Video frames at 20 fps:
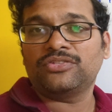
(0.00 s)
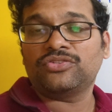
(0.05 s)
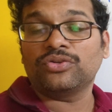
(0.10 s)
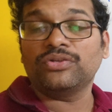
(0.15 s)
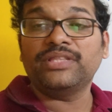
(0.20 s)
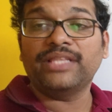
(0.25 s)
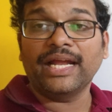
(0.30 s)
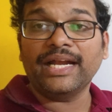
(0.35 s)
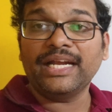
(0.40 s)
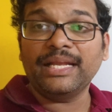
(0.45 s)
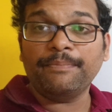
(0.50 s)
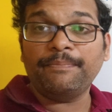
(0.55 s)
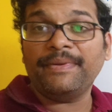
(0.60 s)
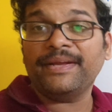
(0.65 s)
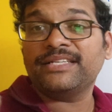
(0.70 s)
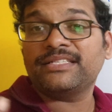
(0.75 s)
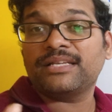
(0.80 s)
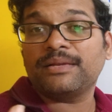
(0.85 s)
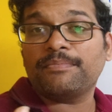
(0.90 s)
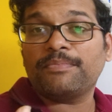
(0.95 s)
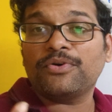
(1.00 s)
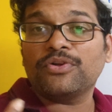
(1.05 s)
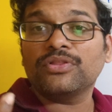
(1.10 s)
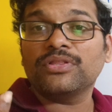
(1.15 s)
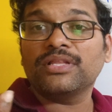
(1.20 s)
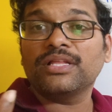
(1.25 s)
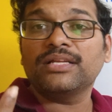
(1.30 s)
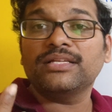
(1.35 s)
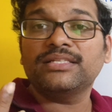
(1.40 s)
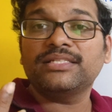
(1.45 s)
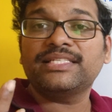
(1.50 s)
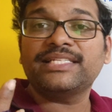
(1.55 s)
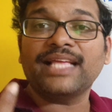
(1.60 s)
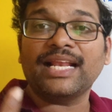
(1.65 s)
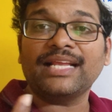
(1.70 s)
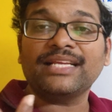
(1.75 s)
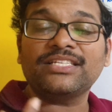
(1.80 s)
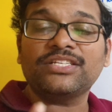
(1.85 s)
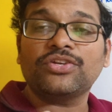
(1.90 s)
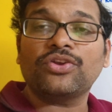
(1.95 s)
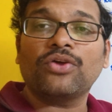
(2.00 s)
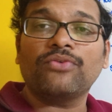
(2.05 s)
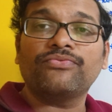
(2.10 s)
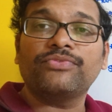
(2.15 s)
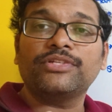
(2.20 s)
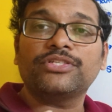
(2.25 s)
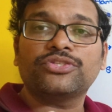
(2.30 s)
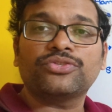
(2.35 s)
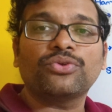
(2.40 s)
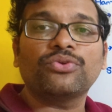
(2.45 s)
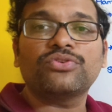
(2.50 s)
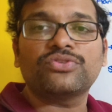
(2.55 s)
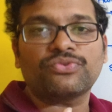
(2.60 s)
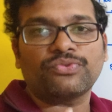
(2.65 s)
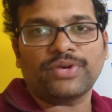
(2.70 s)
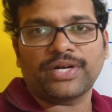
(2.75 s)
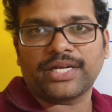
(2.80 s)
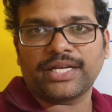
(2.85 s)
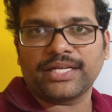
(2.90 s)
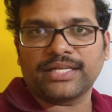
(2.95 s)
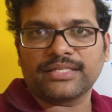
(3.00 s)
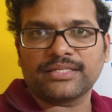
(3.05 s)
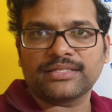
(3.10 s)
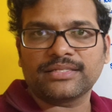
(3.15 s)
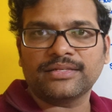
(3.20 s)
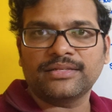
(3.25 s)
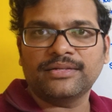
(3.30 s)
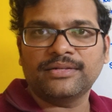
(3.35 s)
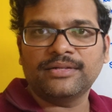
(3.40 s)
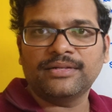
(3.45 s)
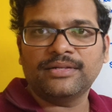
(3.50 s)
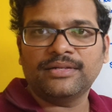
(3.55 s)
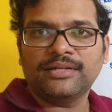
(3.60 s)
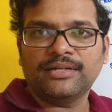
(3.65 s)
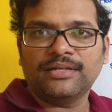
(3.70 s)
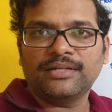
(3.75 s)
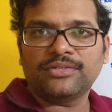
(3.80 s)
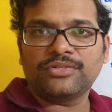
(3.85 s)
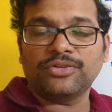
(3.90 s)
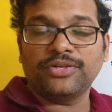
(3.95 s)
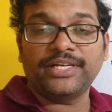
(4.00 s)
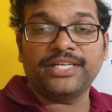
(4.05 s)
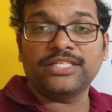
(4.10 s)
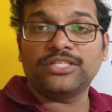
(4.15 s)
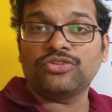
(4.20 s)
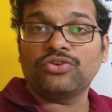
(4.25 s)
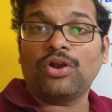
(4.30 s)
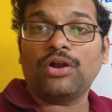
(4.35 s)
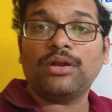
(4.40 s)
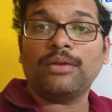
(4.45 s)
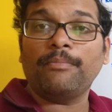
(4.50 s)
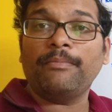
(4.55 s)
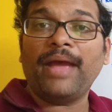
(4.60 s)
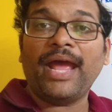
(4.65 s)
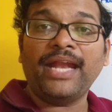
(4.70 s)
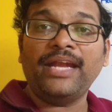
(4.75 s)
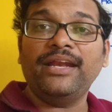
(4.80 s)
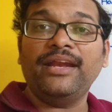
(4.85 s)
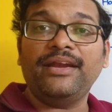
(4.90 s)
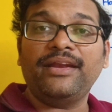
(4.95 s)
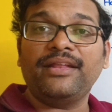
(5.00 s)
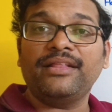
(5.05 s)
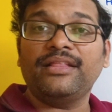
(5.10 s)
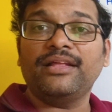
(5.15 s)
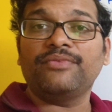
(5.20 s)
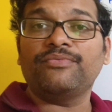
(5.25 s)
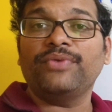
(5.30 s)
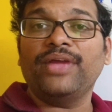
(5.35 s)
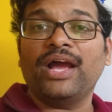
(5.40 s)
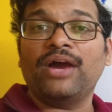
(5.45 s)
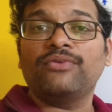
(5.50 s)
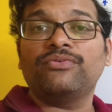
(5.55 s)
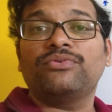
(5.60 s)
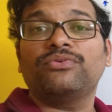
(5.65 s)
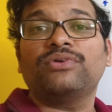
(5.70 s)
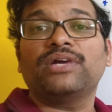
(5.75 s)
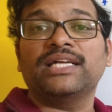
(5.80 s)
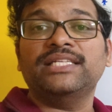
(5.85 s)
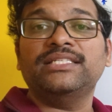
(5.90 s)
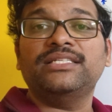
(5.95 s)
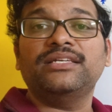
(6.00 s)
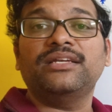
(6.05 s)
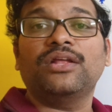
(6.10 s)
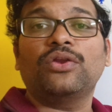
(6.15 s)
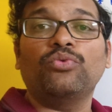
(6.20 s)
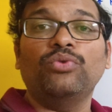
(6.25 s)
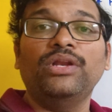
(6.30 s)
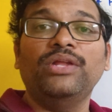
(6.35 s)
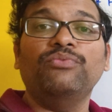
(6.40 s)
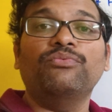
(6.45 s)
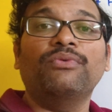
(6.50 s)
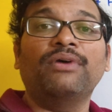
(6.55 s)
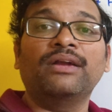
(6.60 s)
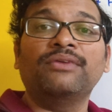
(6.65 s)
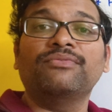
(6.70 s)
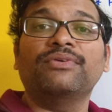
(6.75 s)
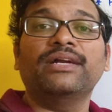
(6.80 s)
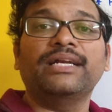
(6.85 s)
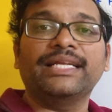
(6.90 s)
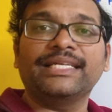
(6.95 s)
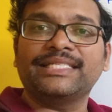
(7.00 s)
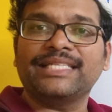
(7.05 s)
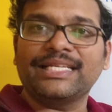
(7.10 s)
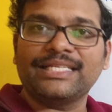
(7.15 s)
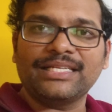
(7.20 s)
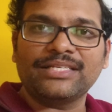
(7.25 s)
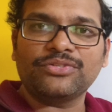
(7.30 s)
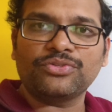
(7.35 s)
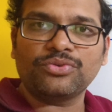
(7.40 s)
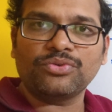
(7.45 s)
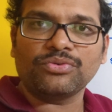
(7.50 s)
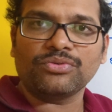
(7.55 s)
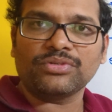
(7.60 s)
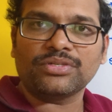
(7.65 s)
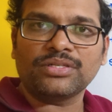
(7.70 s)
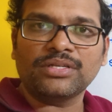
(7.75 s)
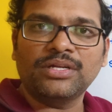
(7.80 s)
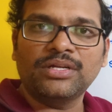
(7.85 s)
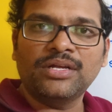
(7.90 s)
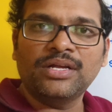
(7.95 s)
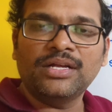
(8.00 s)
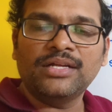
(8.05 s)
So that depends upon the selection of the source vertex. So it is not a mandatory that we have to consider only one vertex as a source.